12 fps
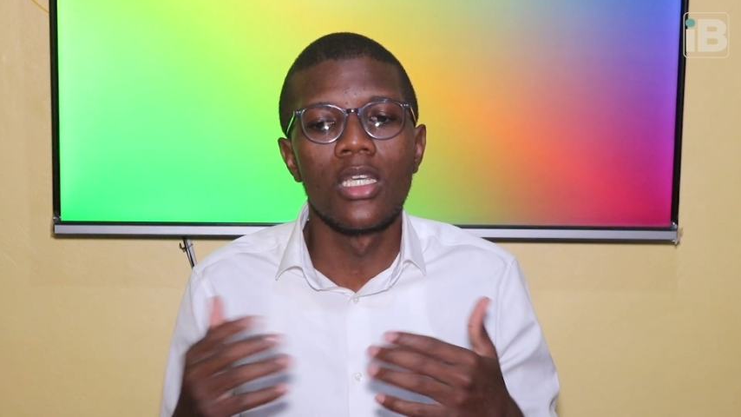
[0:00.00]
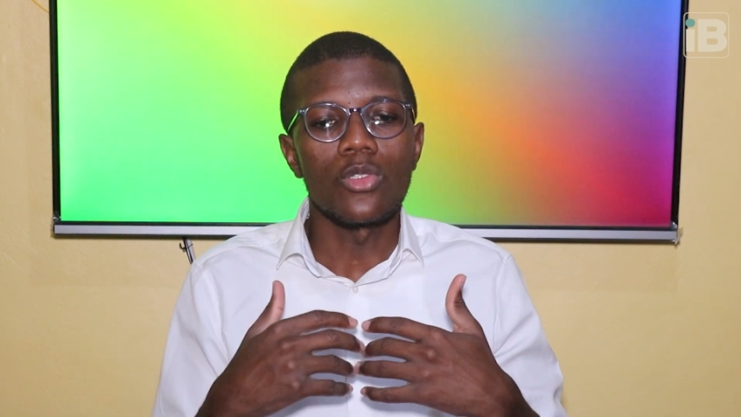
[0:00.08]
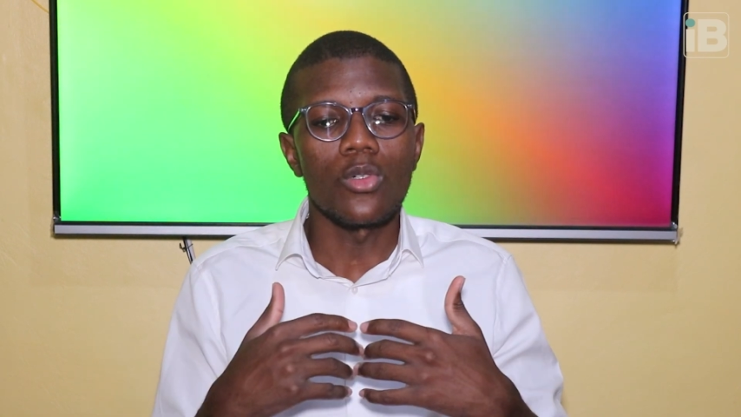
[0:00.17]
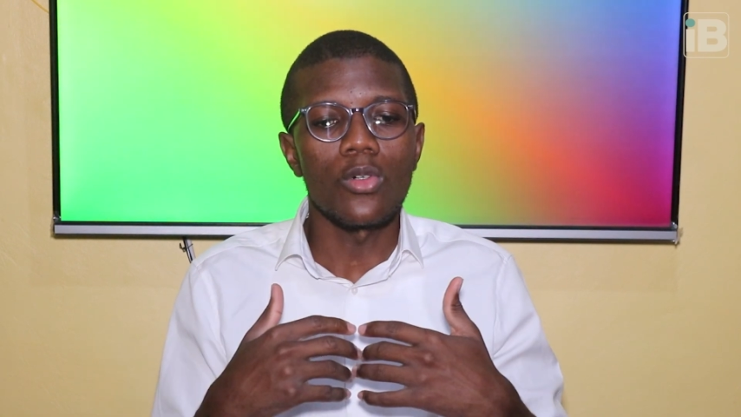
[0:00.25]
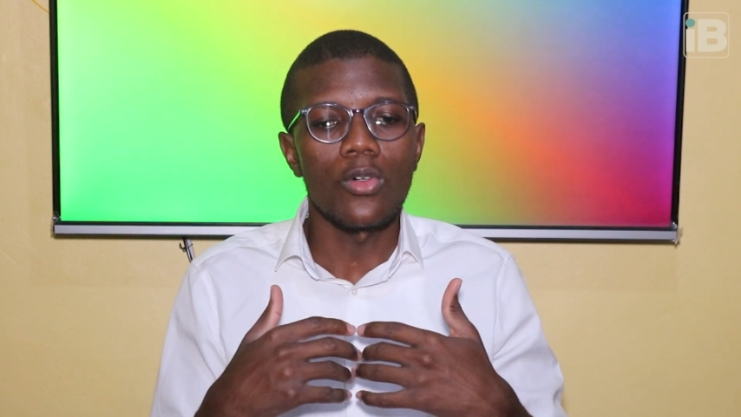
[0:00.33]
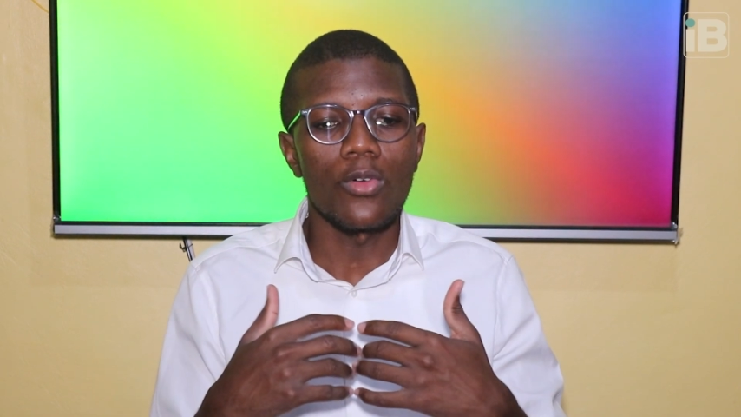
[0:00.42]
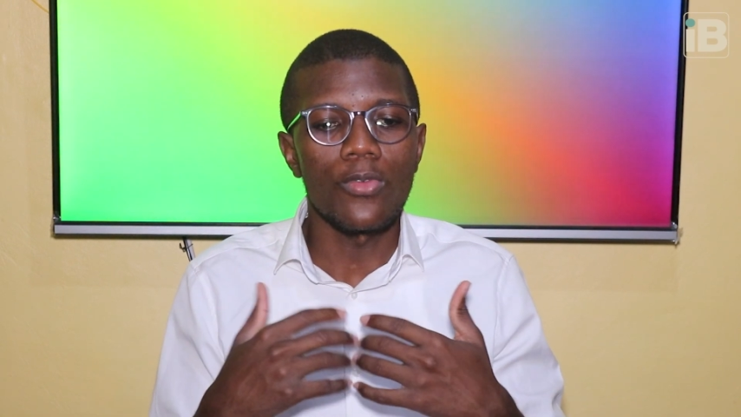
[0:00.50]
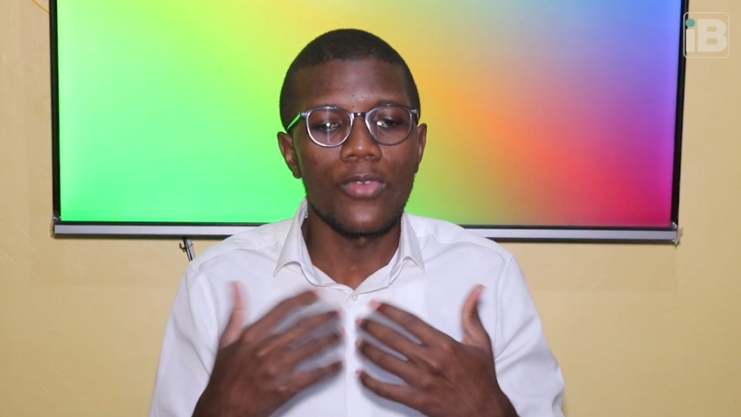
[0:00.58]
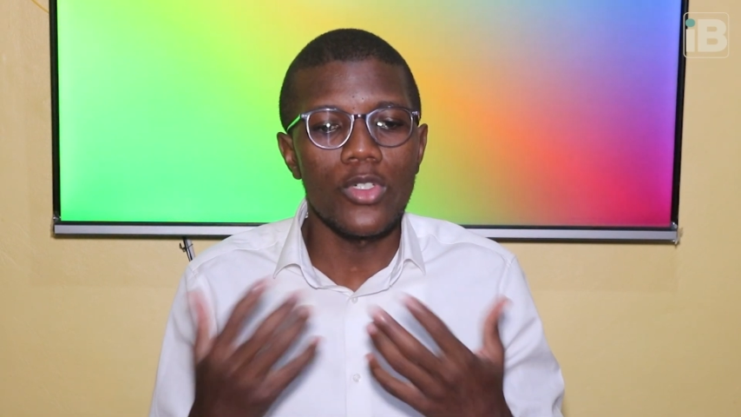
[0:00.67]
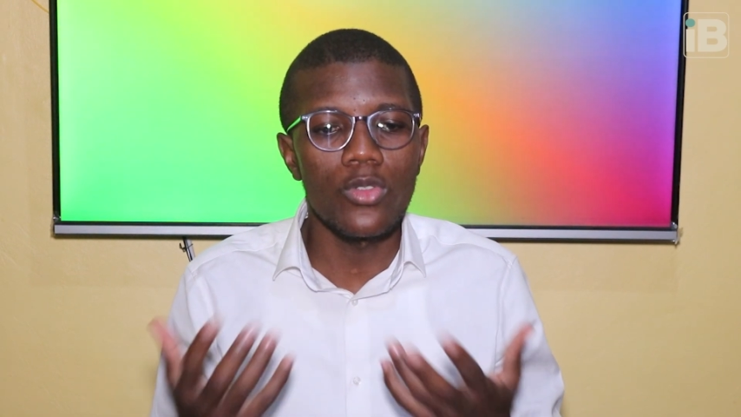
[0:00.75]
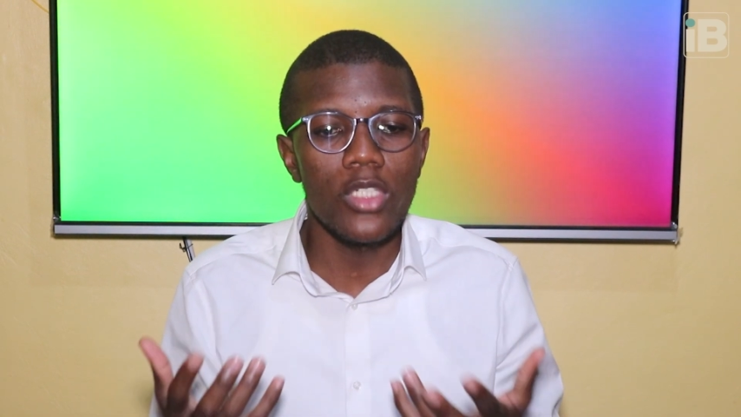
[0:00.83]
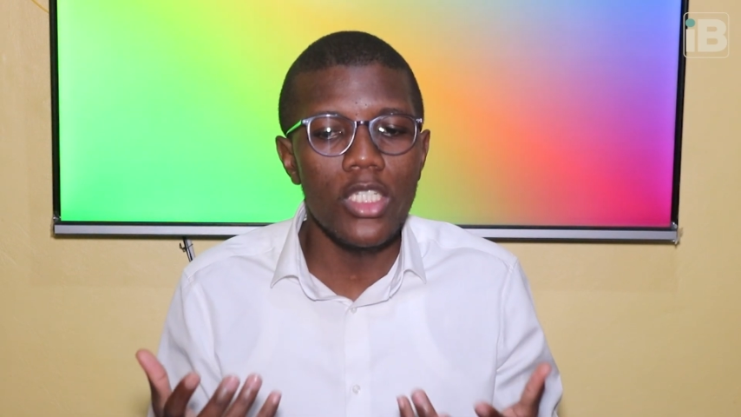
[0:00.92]
So for
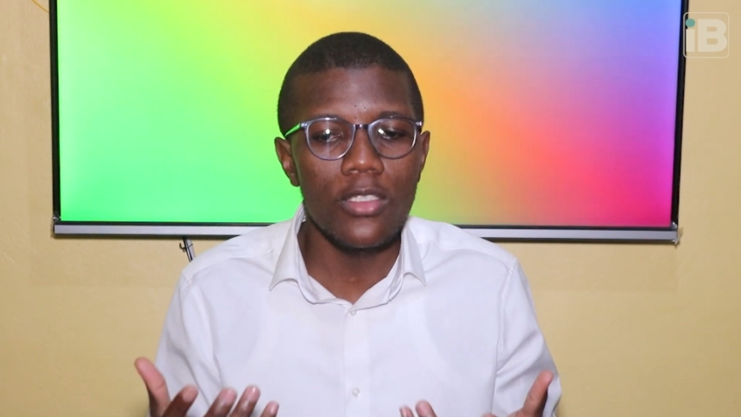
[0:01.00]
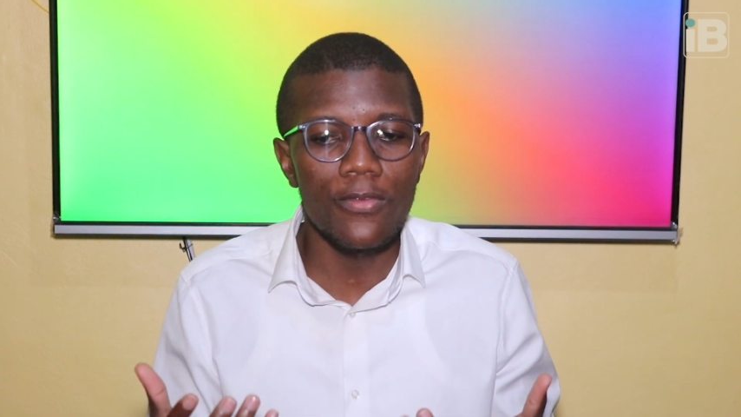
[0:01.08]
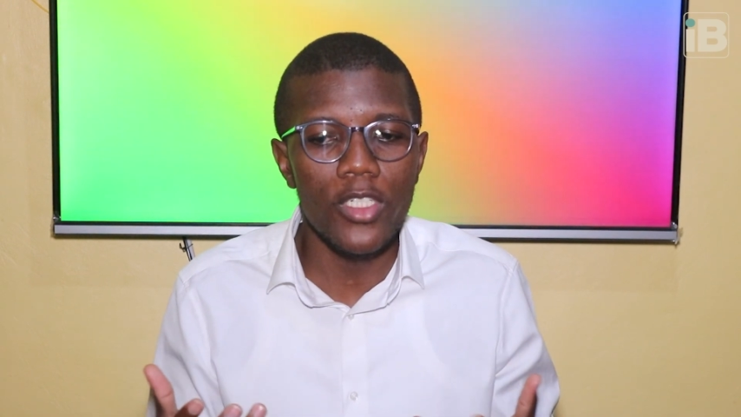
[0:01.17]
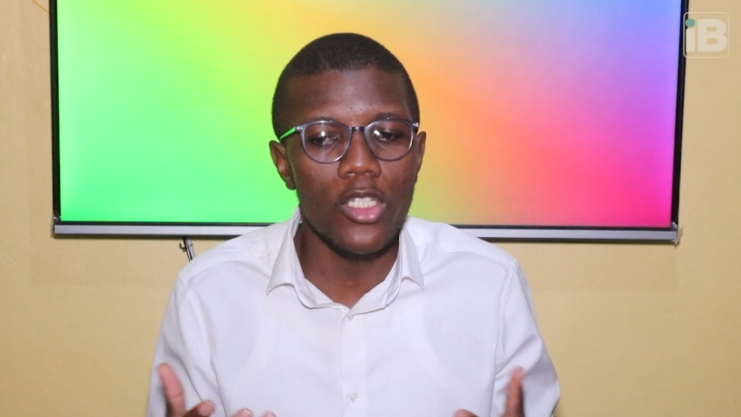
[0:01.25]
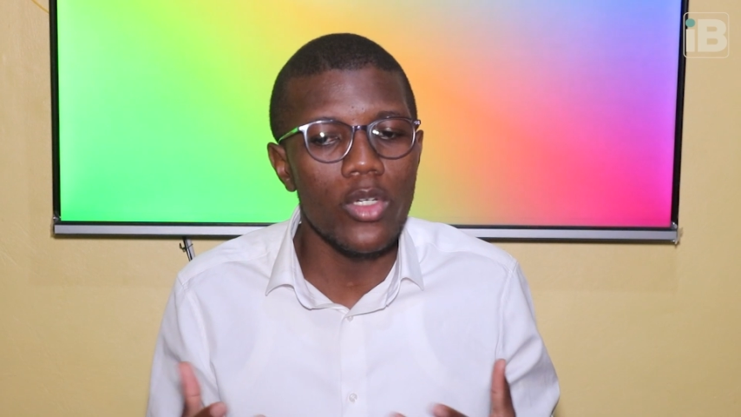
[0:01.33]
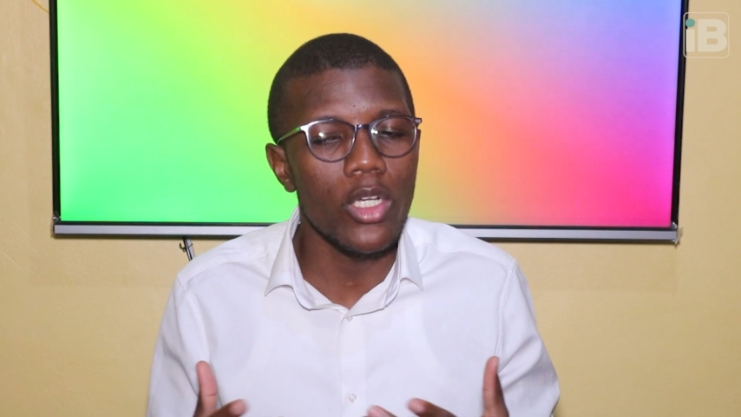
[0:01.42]
today's video,